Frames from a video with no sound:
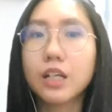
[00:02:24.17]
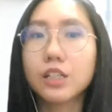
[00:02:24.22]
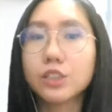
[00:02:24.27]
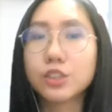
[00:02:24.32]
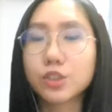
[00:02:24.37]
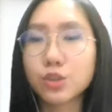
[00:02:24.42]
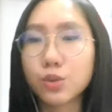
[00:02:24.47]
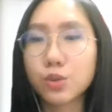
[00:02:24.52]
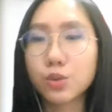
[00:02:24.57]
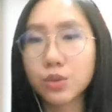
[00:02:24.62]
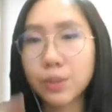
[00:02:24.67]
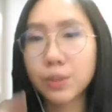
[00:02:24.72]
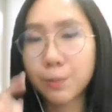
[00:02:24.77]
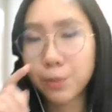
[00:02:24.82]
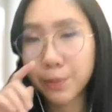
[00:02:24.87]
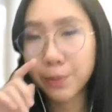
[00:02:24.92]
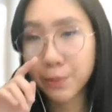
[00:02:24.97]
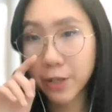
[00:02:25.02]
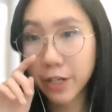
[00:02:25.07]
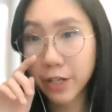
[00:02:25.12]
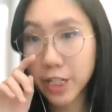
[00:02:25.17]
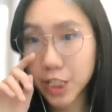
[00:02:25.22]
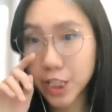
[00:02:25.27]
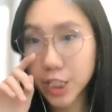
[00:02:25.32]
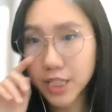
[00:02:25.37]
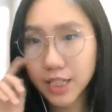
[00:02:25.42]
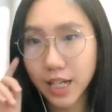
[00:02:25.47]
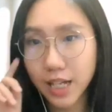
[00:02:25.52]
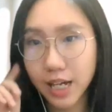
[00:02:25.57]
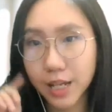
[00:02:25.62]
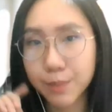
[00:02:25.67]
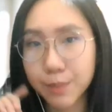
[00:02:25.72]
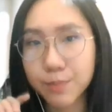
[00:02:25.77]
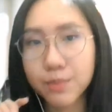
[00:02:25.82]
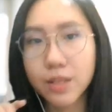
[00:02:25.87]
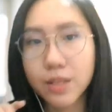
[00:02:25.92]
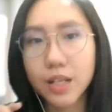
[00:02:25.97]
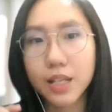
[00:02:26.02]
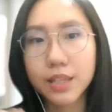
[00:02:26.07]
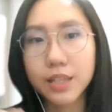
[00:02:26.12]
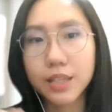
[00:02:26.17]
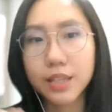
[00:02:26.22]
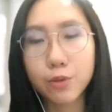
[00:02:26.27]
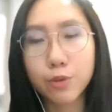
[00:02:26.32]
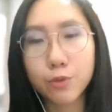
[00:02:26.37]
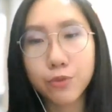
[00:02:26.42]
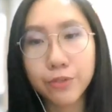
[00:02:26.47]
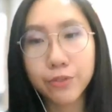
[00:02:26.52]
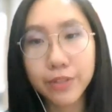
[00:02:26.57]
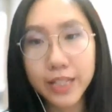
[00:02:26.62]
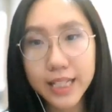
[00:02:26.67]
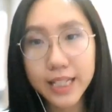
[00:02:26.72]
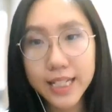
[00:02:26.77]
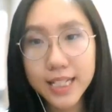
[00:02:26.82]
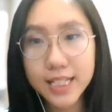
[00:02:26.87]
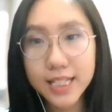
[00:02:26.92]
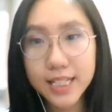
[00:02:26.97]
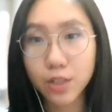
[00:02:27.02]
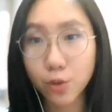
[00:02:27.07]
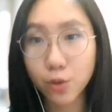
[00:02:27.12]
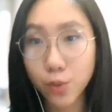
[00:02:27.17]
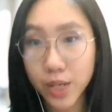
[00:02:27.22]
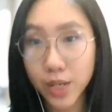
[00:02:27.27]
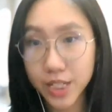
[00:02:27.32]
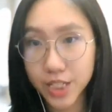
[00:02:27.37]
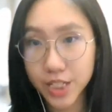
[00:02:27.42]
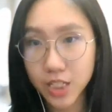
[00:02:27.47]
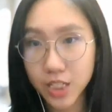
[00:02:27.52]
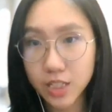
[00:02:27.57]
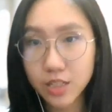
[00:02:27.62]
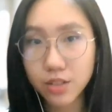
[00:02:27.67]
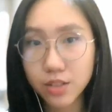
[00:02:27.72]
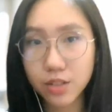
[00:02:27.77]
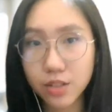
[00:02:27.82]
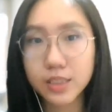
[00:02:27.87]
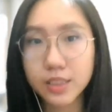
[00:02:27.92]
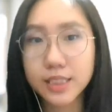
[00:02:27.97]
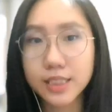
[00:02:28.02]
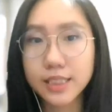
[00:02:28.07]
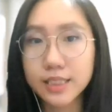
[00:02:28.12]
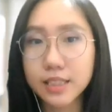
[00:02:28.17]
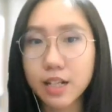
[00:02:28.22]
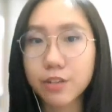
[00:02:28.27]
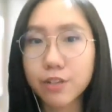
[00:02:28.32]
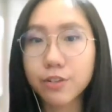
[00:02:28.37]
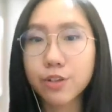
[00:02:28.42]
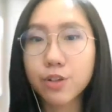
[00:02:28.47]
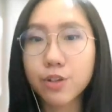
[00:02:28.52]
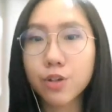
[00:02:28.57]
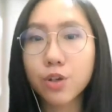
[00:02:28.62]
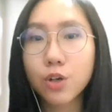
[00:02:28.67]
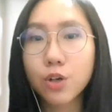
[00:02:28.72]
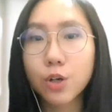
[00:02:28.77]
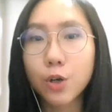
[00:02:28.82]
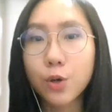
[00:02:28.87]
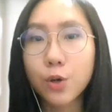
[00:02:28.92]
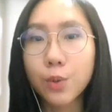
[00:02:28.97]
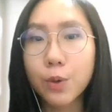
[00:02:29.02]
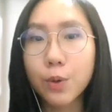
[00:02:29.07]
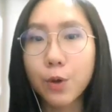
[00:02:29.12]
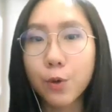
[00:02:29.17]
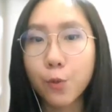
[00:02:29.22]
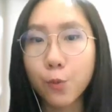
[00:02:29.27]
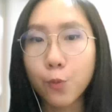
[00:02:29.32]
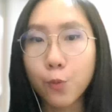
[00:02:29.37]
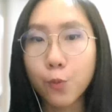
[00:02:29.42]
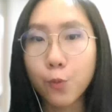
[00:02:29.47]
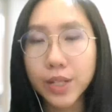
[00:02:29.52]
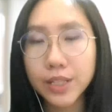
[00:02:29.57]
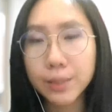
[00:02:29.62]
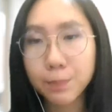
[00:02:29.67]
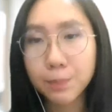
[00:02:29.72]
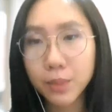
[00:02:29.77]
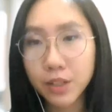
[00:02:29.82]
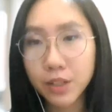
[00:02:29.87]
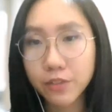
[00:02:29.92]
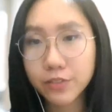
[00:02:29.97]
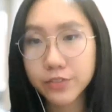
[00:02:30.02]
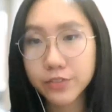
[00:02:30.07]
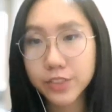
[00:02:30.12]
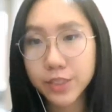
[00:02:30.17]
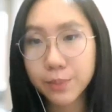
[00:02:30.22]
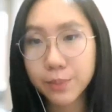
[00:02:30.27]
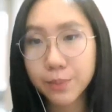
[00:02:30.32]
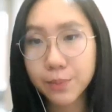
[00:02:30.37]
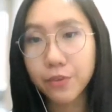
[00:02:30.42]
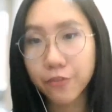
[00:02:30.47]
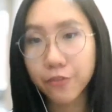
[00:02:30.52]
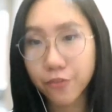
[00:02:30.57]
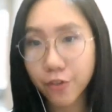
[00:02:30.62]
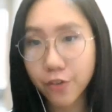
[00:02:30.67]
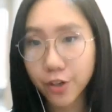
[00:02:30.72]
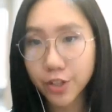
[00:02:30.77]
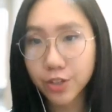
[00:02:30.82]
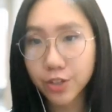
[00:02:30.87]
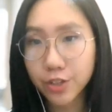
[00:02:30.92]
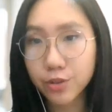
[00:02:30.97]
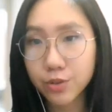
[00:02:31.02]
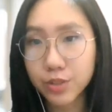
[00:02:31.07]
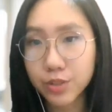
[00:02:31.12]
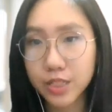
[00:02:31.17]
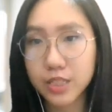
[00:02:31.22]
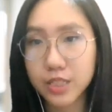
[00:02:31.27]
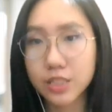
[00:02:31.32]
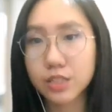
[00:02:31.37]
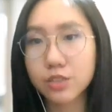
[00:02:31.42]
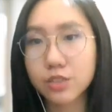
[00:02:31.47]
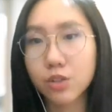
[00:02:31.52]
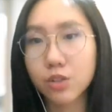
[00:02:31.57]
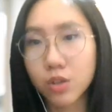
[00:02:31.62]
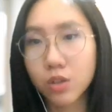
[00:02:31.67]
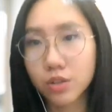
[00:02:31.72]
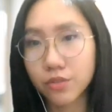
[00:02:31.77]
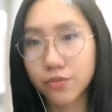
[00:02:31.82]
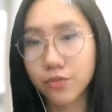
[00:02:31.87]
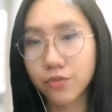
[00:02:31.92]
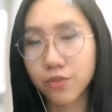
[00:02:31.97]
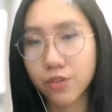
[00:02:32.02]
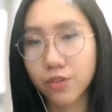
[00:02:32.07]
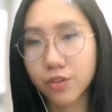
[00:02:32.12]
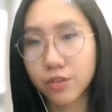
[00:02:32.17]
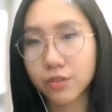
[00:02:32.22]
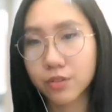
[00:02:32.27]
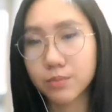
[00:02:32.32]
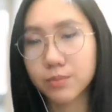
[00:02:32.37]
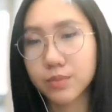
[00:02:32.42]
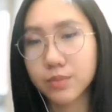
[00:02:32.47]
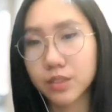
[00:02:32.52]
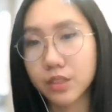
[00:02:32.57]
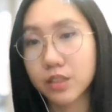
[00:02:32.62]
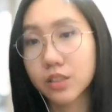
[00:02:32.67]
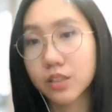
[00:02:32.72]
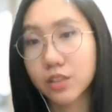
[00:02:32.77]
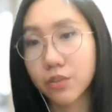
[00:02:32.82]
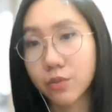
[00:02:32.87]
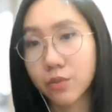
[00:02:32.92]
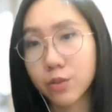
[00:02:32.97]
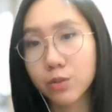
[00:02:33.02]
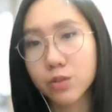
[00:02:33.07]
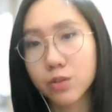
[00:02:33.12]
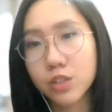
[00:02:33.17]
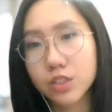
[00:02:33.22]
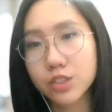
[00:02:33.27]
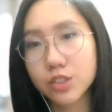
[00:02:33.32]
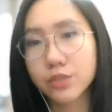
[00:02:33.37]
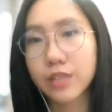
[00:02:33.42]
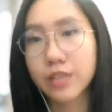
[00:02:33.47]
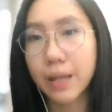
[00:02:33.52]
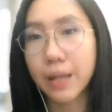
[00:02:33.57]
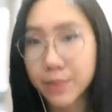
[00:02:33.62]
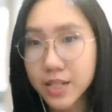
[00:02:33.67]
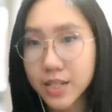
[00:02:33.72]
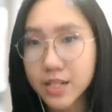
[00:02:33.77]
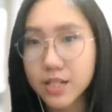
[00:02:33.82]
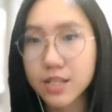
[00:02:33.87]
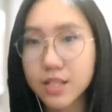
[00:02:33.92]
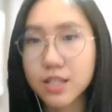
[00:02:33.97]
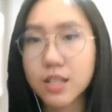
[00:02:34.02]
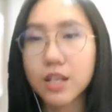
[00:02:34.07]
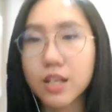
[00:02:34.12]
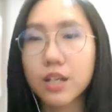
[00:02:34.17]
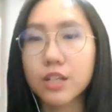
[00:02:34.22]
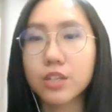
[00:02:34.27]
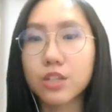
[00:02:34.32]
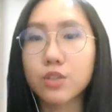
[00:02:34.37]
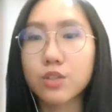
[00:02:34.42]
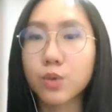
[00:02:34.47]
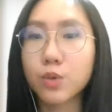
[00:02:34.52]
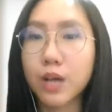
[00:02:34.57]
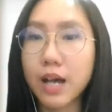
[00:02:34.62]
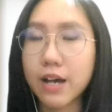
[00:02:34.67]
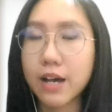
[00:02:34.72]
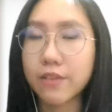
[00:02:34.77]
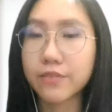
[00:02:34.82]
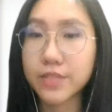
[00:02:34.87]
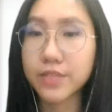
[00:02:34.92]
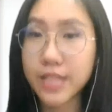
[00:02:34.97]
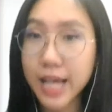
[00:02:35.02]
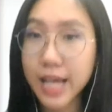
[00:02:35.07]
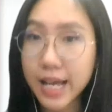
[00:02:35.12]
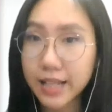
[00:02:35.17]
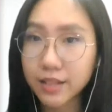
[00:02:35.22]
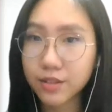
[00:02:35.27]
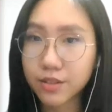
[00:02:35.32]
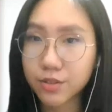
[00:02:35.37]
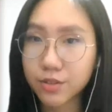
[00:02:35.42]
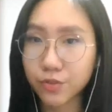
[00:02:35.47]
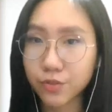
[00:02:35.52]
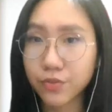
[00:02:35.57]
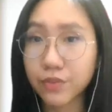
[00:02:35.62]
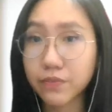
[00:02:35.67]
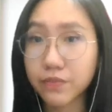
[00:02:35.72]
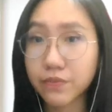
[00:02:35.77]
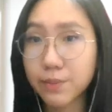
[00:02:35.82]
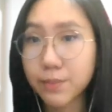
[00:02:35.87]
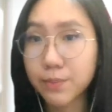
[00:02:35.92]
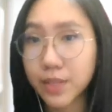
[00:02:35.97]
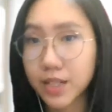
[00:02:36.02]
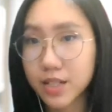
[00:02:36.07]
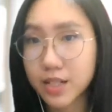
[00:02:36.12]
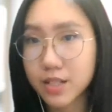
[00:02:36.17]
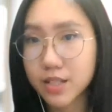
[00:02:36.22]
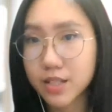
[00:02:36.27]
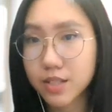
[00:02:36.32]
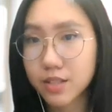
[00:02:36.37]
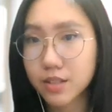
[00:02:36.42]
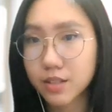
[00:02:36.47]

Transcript: so the preparation time, they will release the question or the scenario when the person before you is called for the interview. So that means you will have 10 to 15 minutes